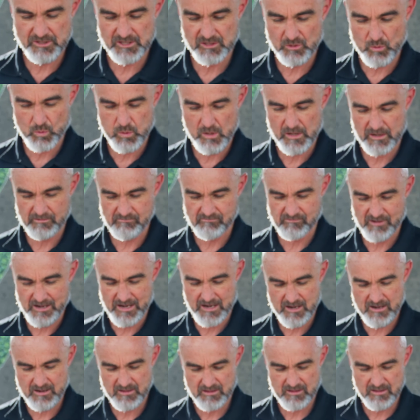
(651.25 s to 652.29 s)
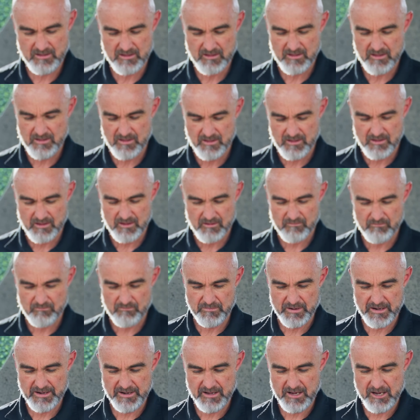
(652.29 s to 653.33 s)
is quite rare.
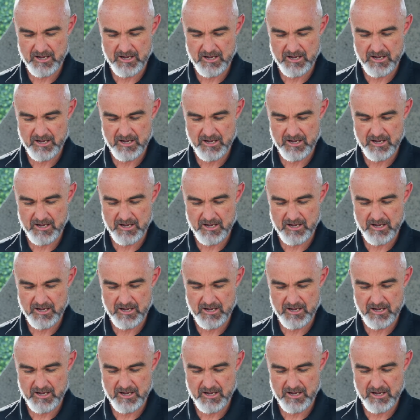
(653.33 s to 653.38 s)
But